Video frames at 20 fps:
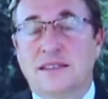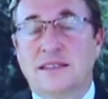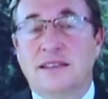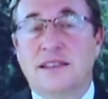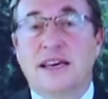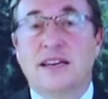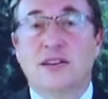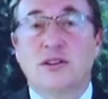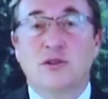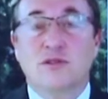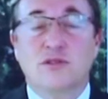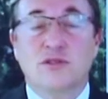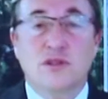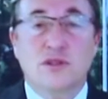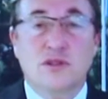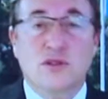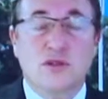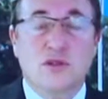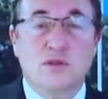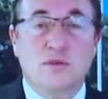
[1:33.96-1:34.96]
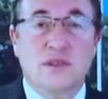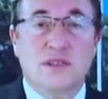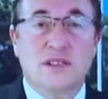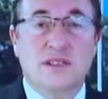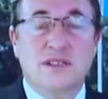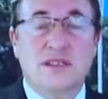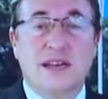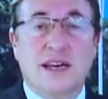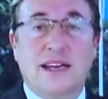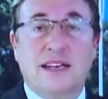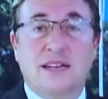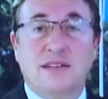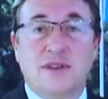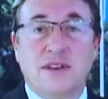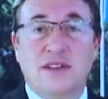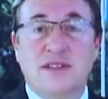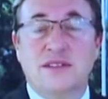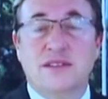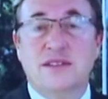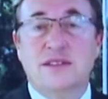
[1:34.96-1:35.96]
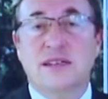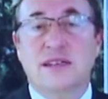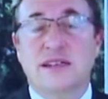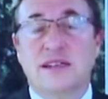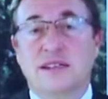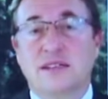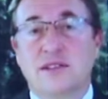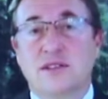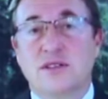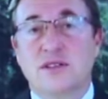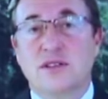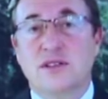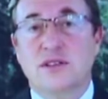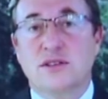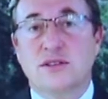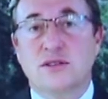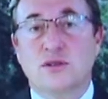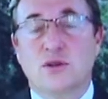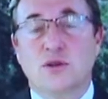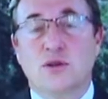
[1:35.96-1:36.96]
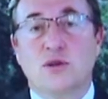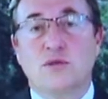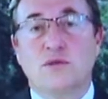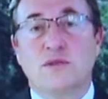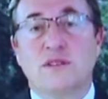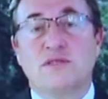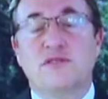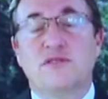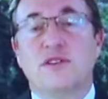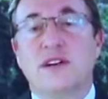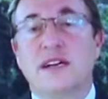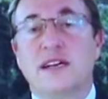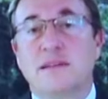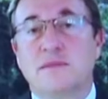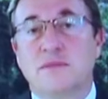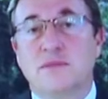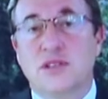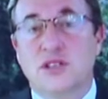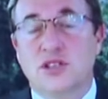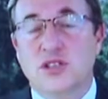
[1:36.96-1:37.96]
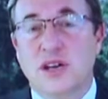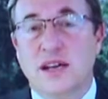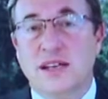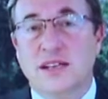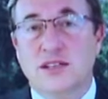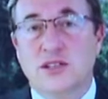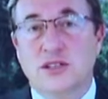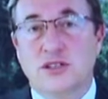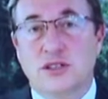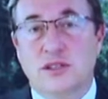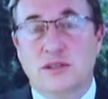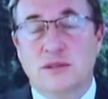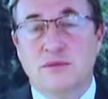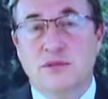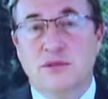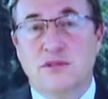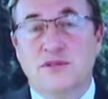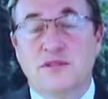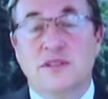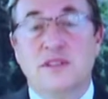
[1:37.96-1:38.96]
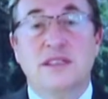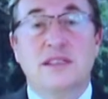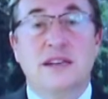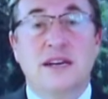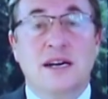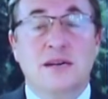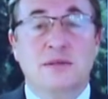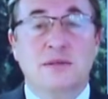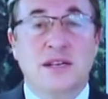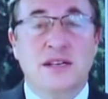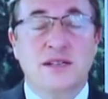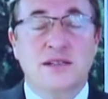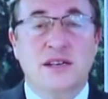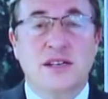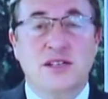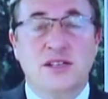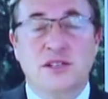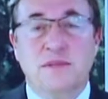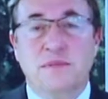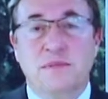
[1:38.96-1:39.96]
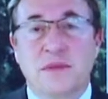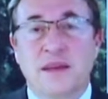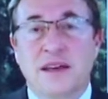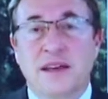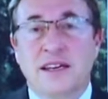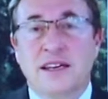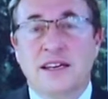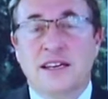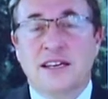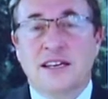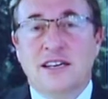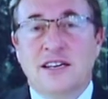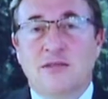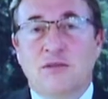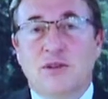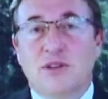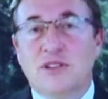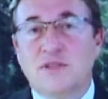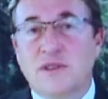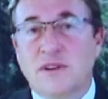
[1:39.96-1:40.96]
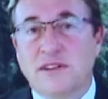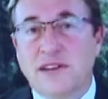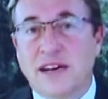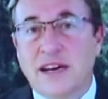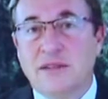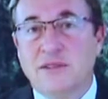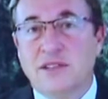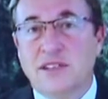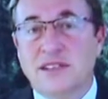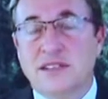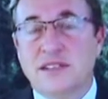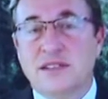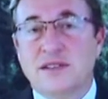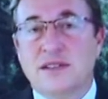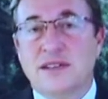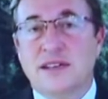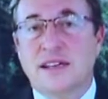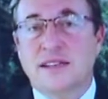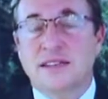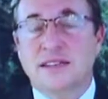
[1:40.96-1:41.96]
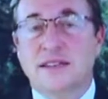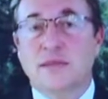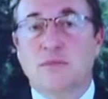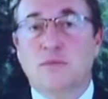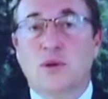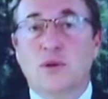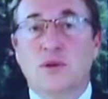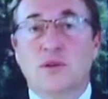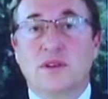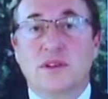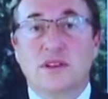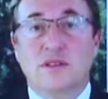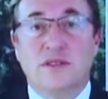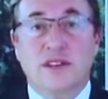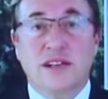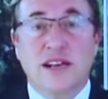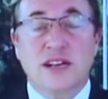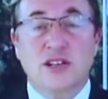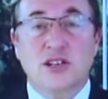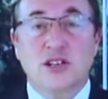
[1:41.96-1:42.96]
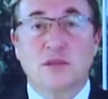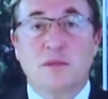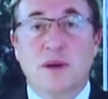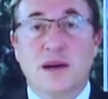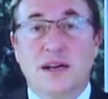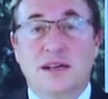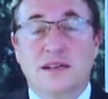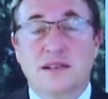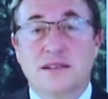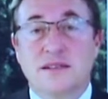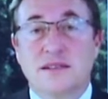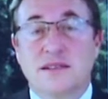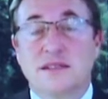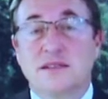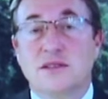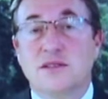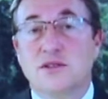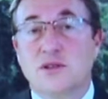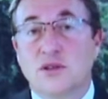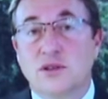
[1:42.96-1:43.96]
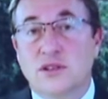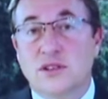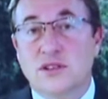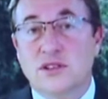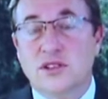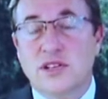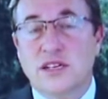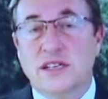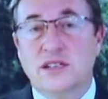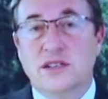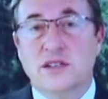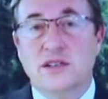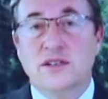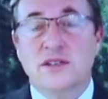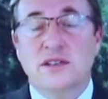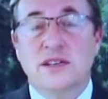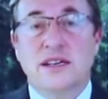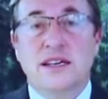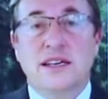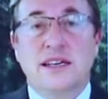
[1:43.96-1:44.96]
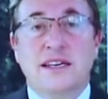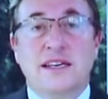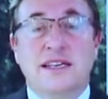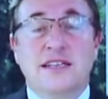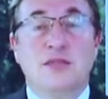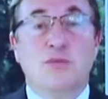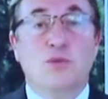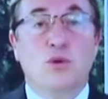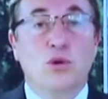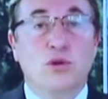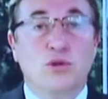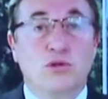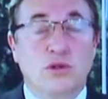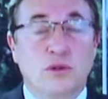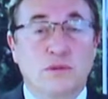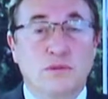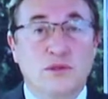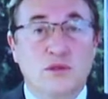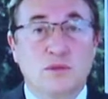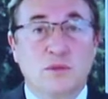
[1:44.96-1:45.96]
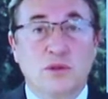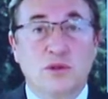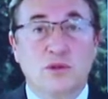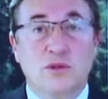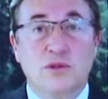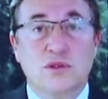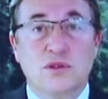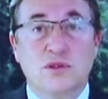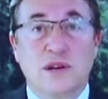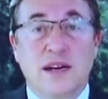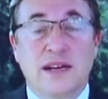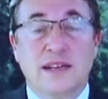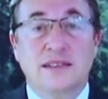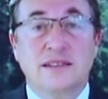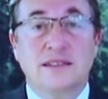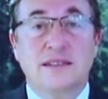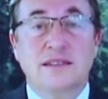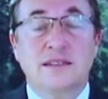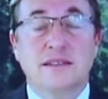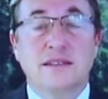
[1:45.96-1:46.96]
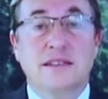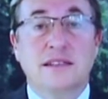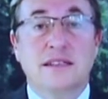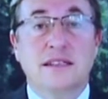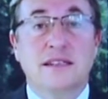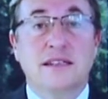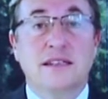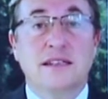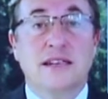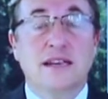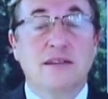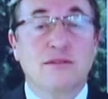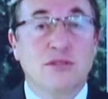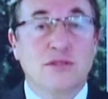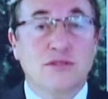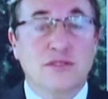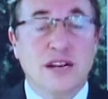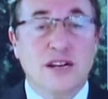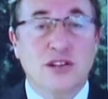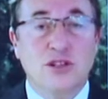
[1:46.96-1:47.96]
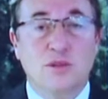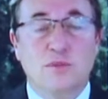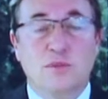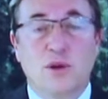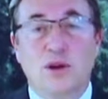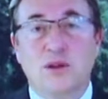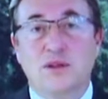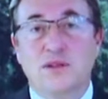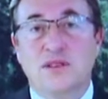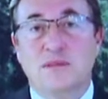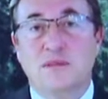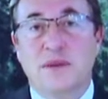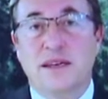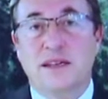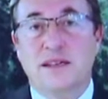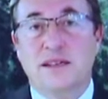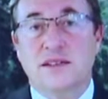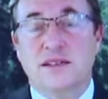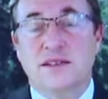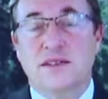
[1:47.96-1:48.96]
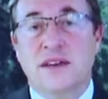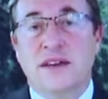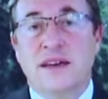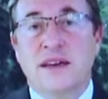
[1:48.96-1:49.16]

the end of consumers and investors taking decisions, or we frame the challenge in terms of decarbonization, what is very evident is that both in the financial markets, in the stock exchanges, in the boardrooms, but also at the level of national policymakers,